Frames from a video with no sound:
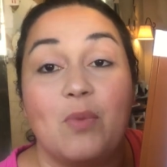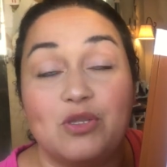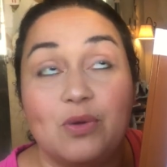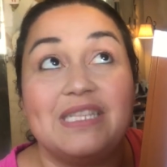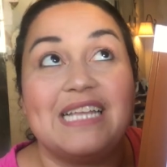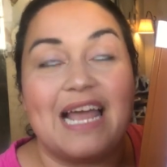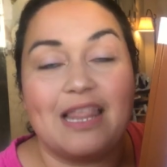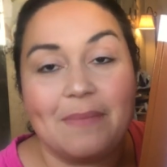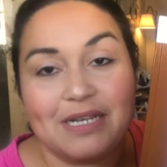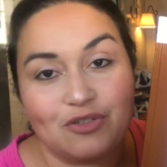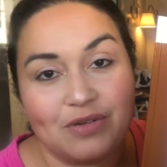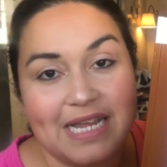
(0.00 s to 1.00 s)
we're doing the
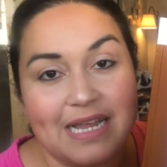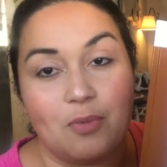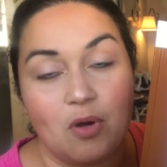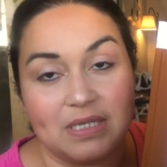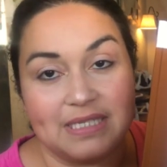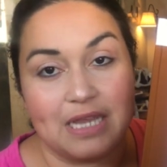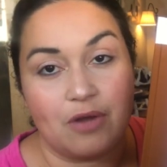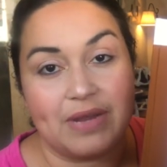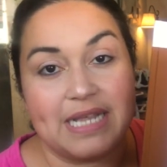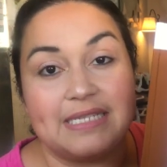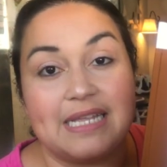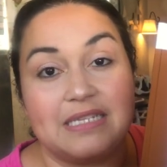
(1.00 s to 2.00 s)
elementary book
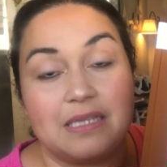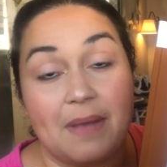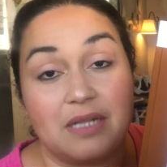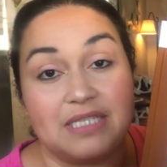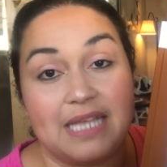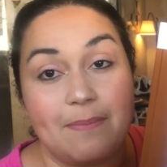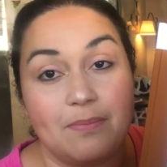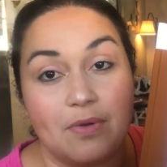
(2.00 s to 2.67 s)
series and it's about 10